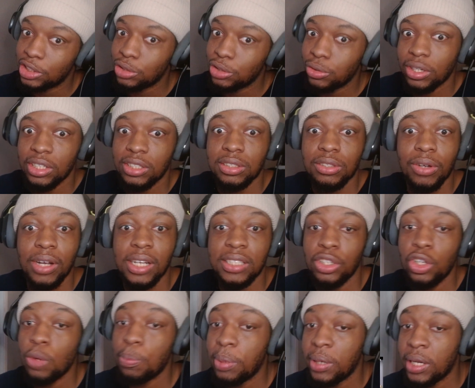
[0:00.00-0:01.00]
Twitter is
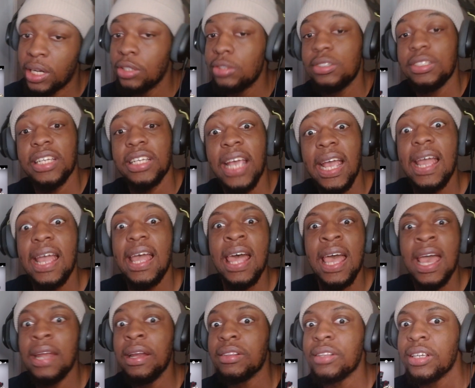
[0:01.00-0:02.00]
crazy. You open there, you see
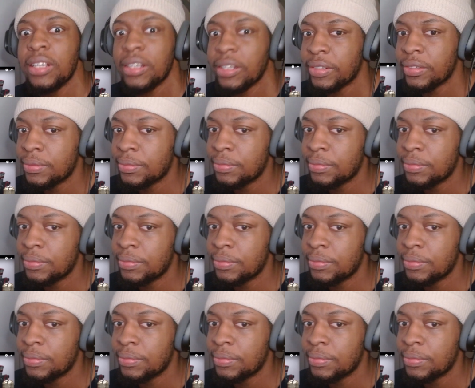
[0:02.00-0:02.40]
anything.